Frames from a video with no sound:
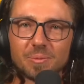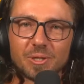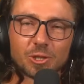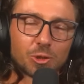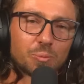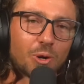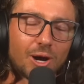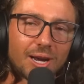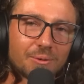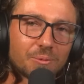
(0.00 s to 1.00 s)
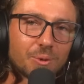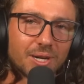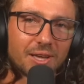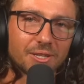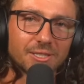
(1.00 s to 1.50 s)
You should buy
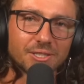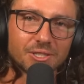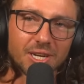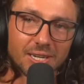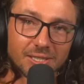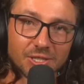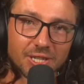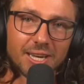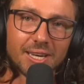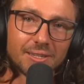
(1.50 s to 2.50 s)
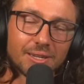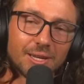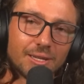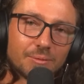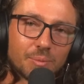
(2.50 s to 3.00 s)
when others are scared
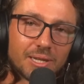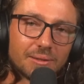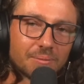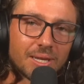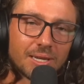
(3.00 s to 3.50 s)
and be